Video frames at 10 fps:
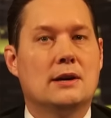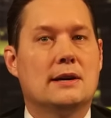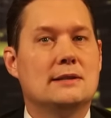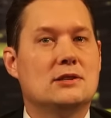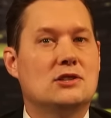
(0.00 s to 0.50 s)

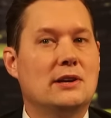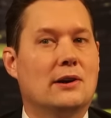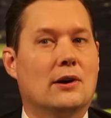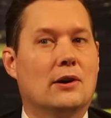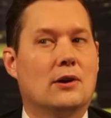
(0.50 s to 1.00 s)

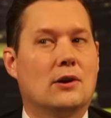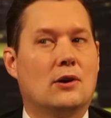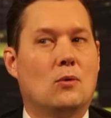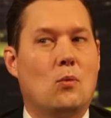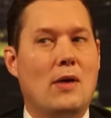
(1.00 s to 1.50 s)
consider
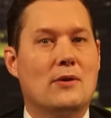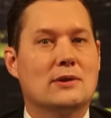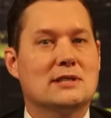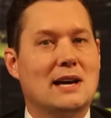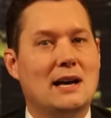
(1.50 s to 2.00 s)
whether
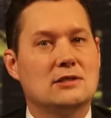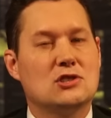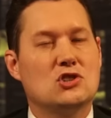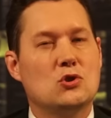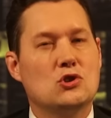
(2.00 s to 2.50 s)
it's
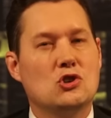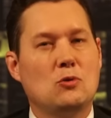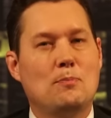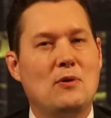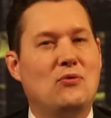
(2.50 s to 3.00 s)

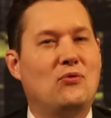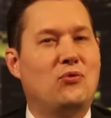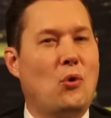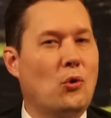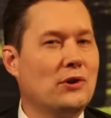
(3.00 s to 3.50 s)
constitutional
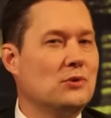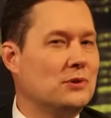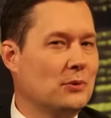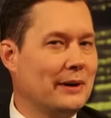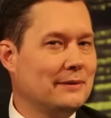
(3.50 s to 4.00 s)
before you
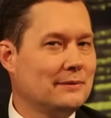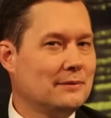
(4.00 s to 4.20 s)
do it.